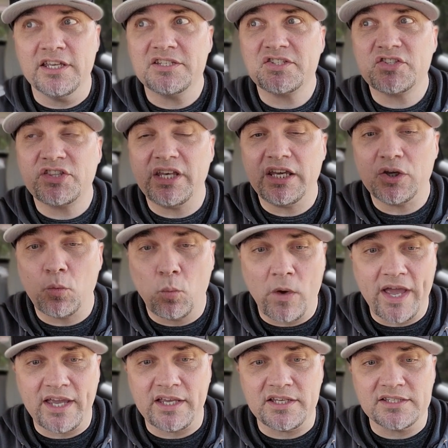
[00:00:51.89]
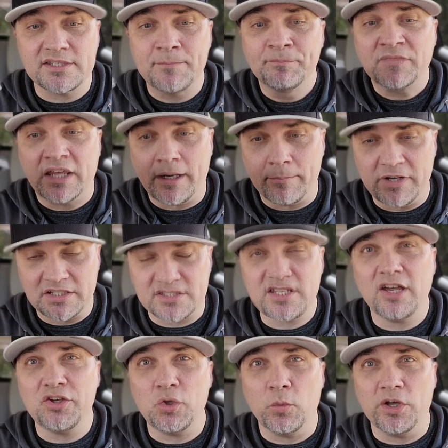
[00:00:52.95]
This thing weighs, and I'm going to
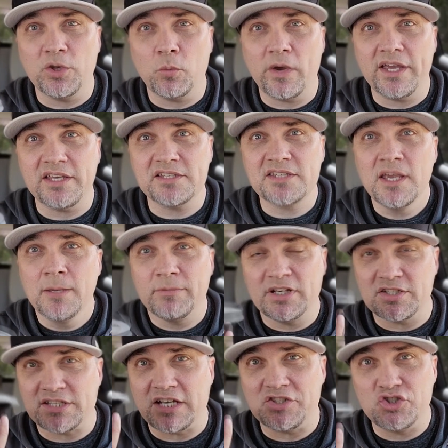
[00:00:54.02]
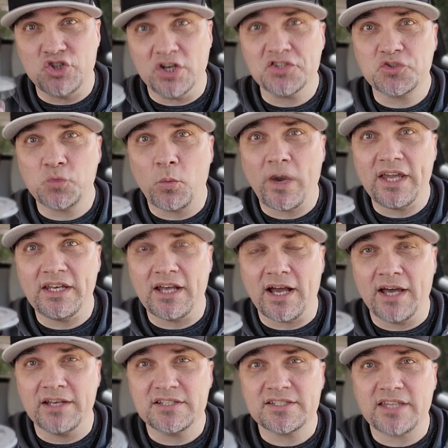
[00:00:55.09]
tell you what it weighs because I just weighed it
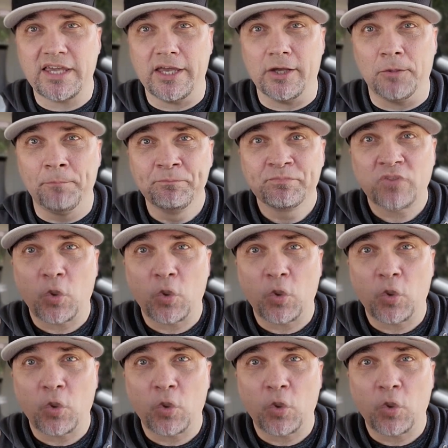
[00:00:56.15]
on a scale,